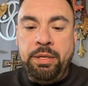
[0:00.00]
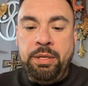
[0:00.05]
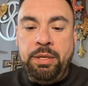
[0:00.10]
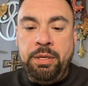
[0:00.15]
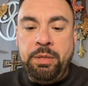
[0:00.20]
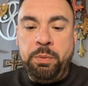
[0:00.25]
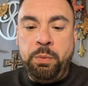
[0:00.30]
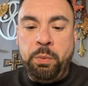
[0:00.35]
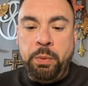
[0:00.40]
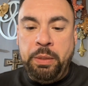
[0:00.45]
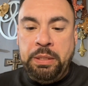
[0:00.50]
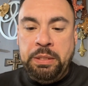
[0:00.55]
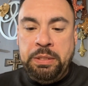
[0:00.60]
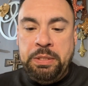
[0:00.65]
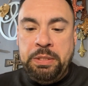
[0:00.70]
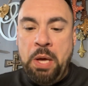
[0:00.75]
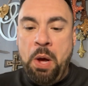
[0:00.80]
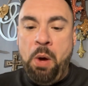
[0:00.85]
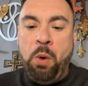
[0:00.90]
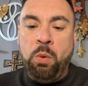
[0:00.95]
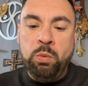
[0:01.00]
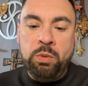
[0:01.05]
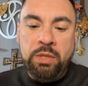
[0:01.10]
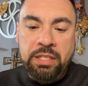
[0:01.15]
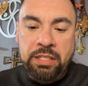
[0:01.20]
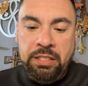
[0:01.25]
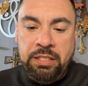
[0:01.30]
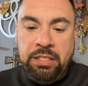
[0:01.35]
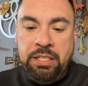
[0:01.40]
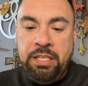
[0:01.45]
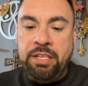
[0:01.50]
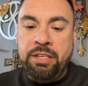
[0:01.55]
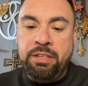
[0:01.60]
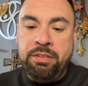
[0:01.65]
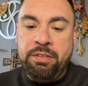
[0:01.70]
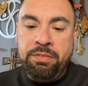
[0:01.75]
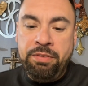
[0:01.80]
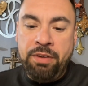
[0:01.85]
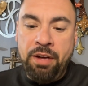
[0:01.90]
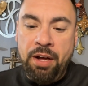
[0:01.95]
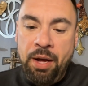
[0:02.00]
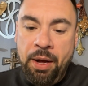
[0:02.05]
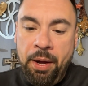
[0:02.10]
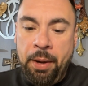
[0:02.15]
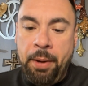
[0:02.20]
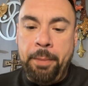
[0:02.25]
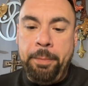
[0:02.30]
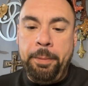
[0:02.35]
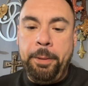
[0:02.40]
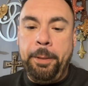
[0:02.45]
if we don't give up."